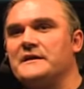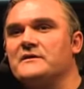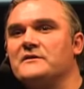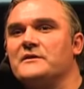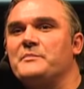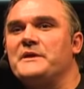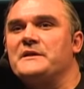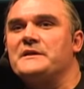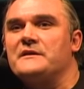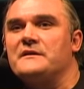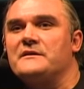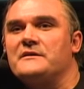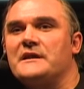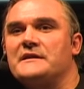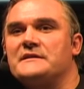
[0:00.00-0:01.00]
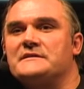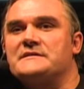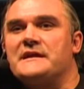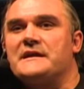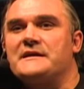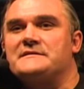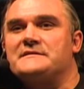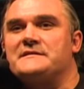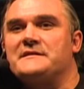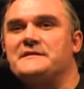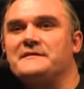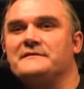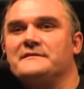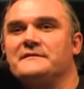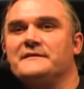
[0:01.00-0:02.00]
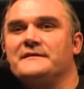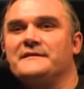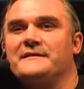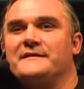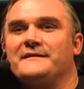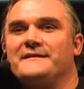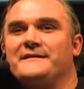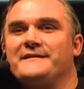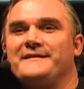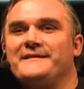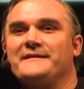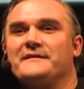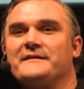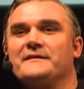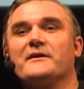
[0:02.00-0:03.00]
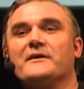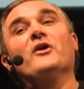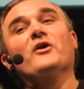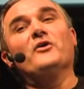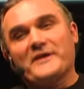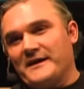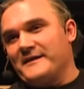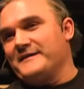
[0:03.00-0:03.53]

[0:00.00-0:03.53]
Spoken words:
opinion in the United States? Okay,